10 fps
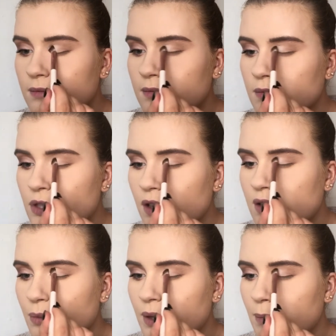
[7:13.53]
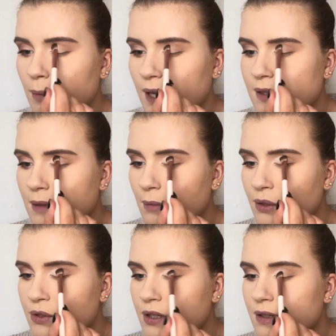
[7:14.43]
just with patting
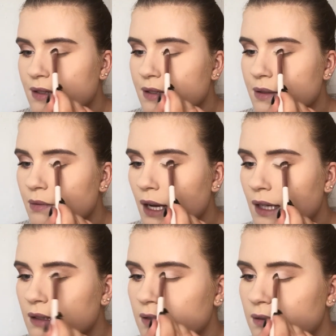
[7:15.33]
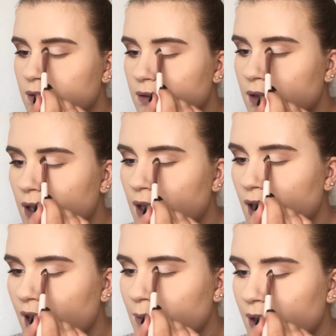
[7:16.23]
motions as well.
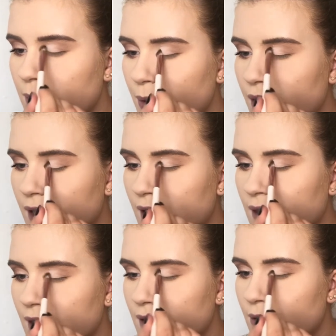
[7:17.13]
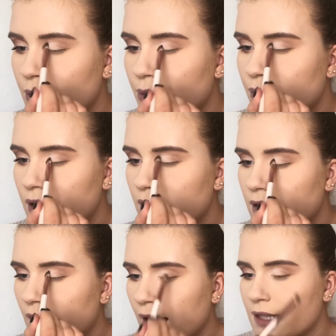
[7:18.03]
I'm going to put it in the inner corner
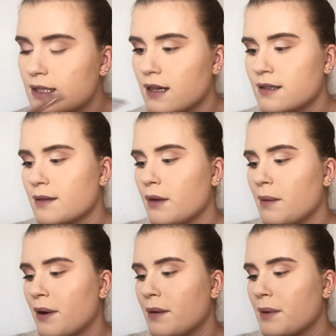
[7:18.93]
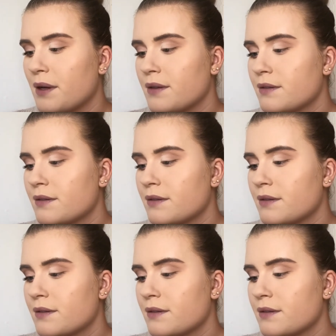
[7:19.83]
and under my brow bone.